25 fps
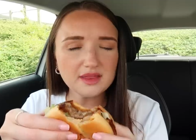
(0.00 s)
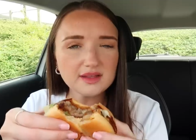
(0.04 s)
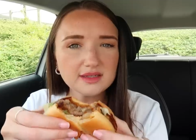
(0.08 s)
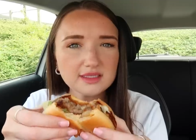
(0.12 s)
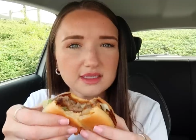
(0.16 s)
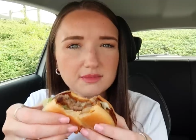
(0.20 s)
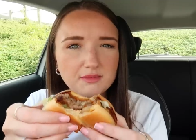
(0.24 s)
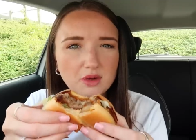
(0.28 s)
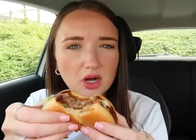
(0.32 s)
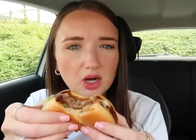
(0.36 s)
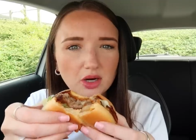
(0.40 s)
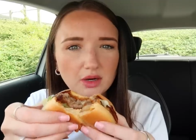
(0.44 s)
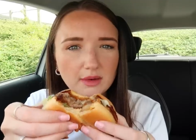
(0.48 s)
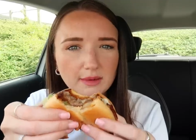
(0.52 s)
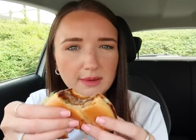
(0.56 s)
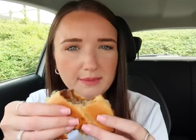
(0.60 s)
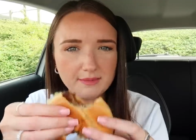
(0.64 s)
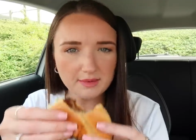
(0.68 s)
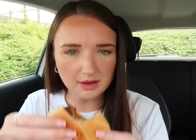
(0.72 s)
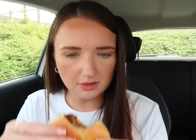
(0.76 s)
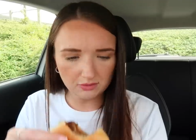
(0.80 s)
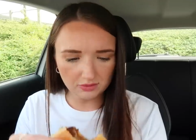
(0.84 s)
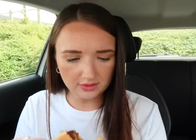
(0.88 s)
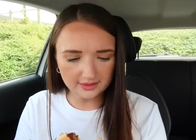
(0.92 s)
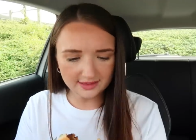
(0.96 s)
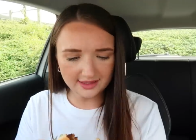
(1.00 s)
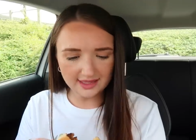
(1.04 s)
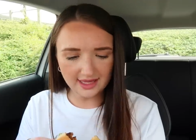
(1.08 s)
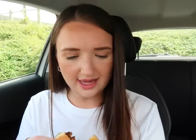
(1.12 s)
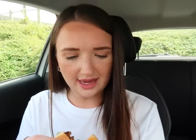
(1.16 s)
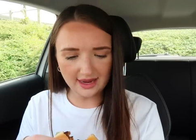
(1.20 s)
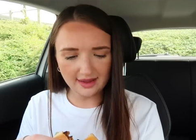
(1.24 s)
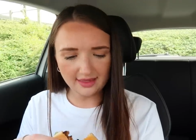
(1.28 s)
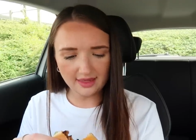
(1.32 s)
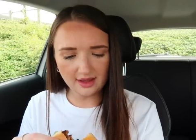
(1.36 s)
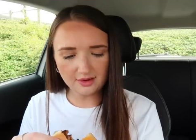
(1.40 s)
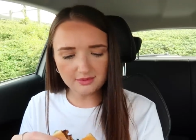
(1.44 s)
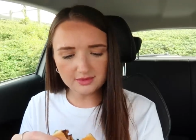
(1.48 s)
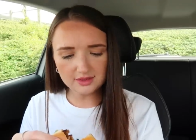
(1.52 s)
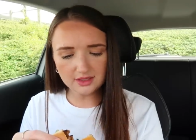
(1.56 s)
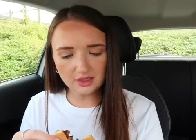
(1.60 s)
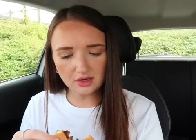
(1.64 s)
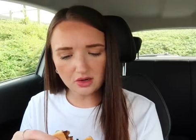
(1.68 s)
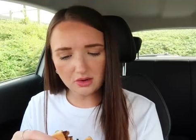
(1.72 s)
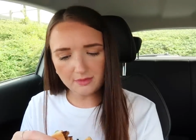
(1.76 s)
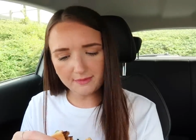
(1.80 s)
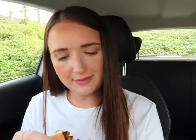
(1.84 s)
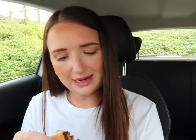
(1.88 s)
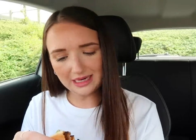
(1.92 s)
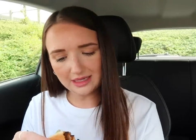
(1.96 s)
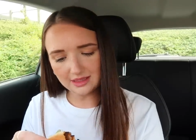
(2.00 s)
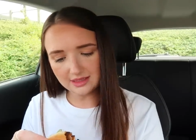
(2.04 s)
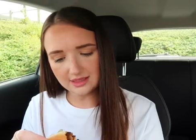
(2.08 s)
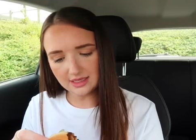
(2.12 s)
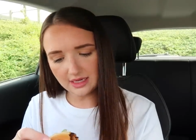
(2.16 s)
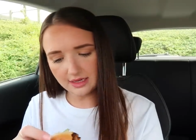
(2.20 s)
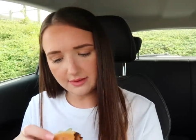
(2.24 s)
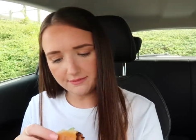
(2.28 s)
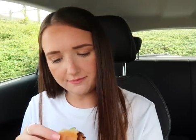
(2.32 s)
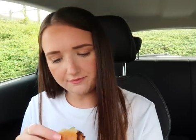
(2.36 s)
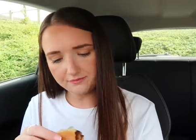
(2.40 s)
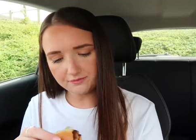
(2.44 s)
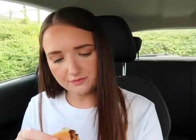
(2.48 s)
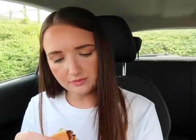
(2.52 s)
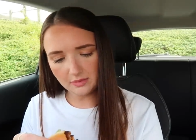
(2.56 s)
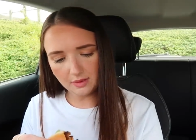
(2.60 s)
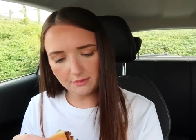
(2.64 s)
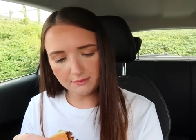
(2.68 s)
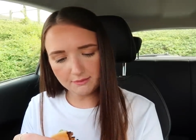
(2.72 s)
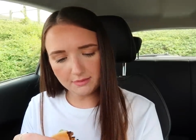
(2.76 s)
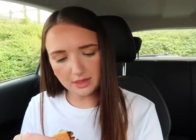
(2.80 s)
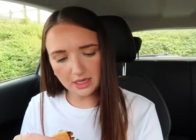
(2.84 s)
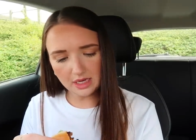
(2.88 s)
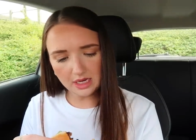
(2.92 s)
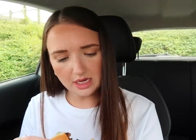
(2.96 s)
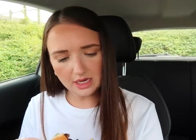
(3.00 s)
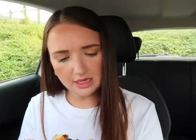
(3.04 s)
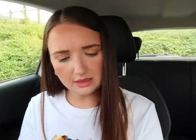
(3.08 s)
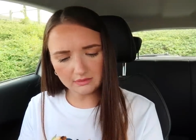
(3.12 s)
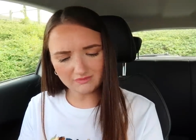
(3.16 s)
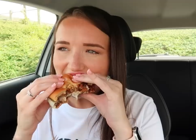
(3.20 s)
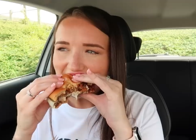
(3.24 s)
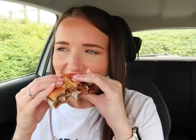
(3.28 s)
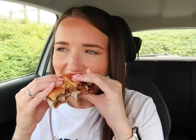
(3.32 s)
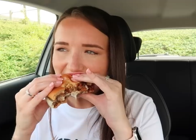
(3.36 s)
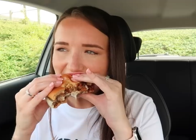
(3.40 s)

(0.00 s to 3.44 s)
the tomatoey bit was there, that was a lot better. But